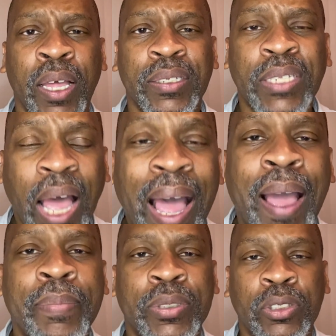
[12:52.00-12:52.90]

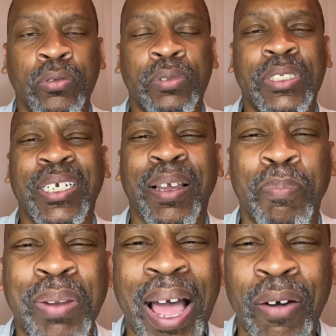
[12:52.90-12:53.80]
time to, to
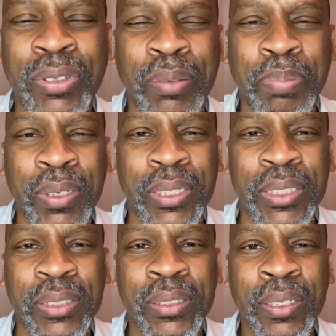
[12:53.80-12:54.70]
comply with the
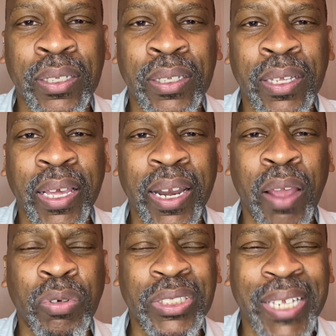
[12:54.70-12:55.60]
police and they
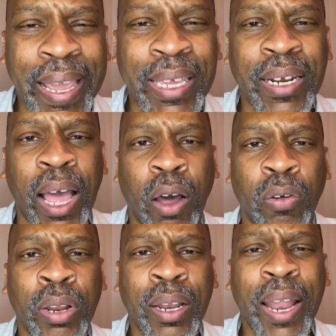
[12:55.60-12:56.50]
were taken out,
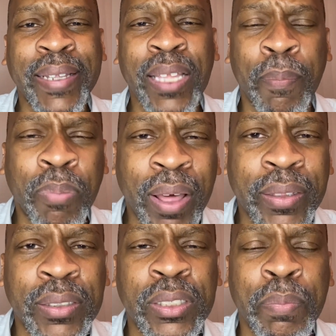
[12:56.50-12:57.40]
like that
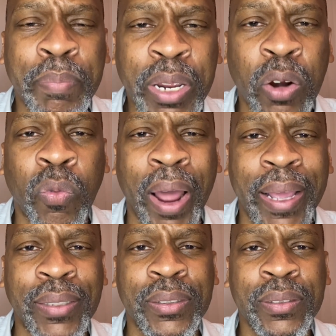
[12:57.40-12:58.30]
brother Tamir
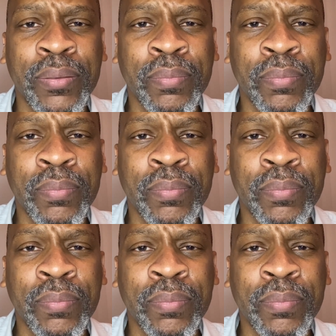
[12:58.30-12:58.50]
Rice